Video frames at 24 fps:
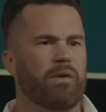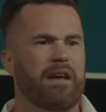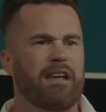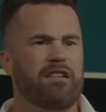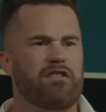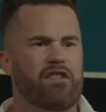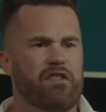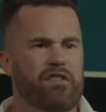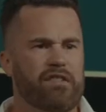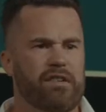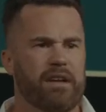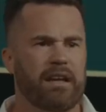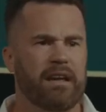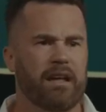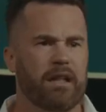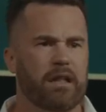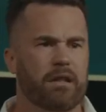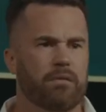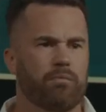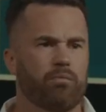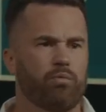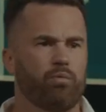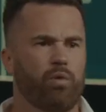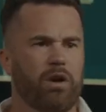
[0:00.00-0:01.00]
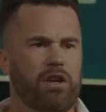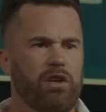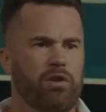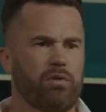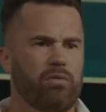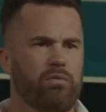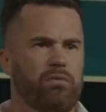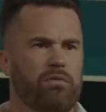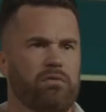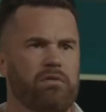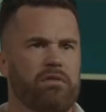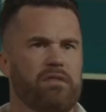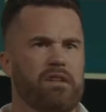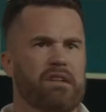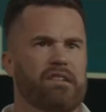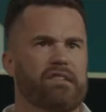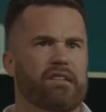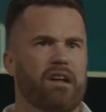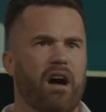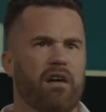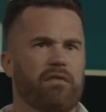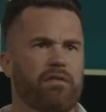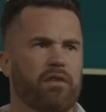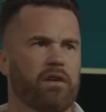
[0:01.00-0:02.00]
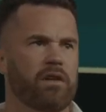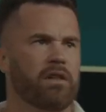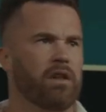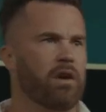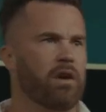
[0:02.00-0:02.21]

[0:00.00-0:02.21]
so interesting is what you discover